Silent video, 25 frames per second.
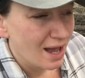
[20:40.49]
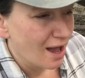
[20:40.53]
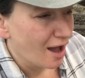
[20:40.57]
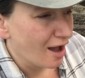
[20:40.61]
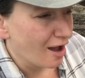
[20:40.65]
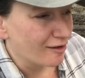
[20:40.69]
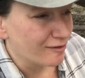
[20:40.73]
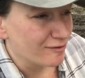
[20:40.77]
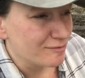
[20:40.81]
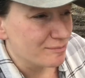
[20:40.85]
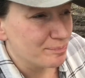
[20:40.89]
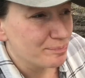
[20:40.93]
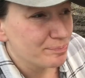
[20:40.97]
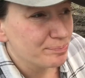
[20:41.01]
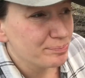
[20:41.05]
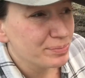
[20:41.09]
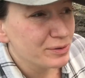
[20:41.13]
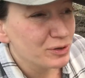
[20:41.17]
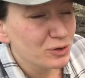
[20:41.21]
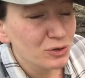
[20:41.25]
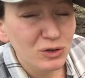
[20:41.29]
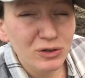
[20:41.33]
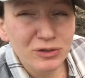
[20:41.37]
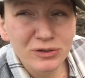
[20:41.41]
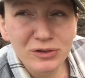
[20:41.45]
of
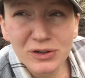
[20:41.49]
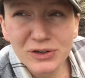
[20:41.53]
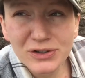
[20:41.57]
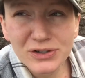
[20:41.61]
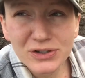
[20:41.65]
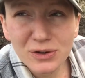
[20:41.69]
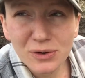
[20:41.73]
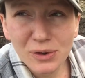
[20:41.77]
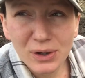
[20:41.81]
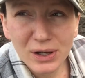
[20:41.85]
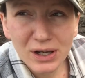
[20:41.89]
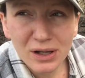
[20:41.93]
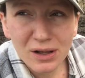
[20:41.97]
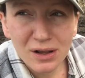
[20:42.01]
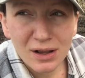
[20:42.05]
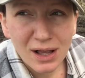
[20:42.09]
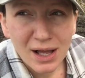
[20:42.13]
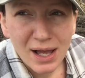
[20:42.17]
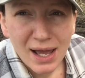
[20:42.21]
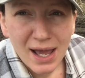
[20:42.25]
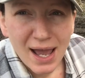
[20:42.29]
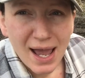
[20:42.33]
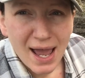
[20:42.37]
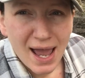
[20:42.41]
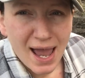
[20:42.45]
beautiful soil
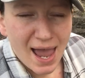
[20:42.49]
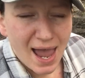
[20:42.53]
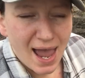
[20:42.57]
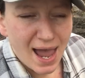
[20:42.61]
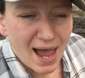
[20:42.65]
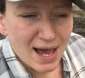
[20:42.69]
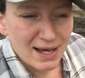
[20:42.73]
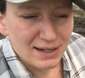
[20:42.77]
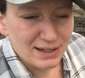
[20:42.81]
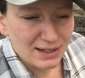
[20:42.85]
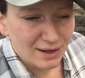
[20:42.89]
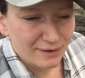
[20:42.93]
and